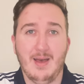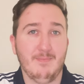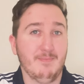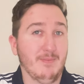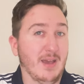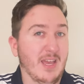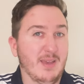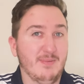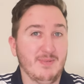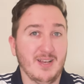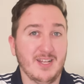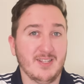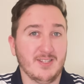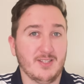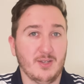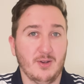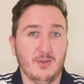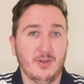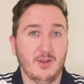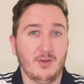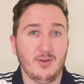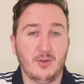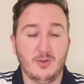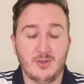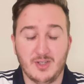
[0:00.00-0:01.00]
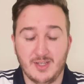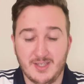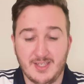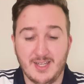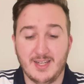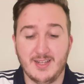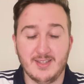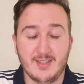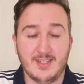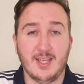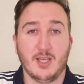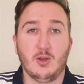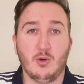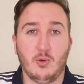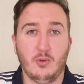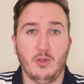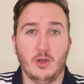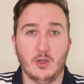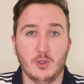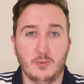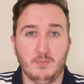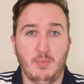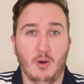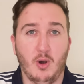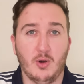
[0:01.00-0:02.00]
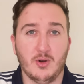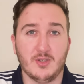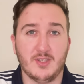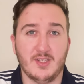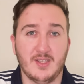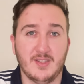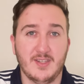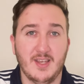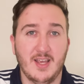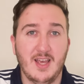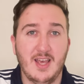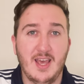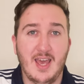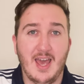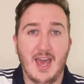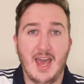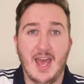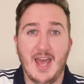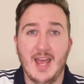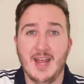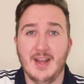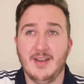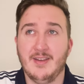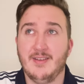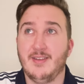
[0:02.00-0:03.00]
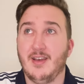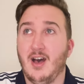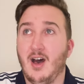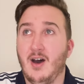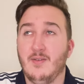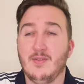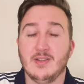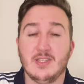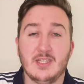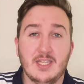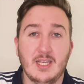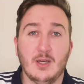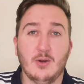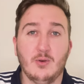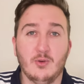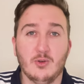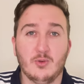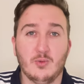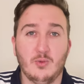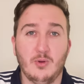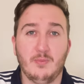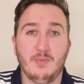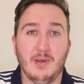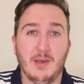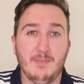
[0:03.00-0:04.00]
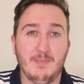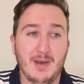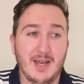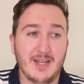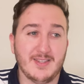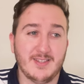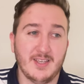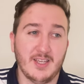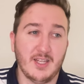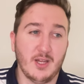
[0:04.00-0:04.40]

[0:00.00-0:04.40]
And maybe Antonio Nusa didn't tick all those boxes and other deals would be better.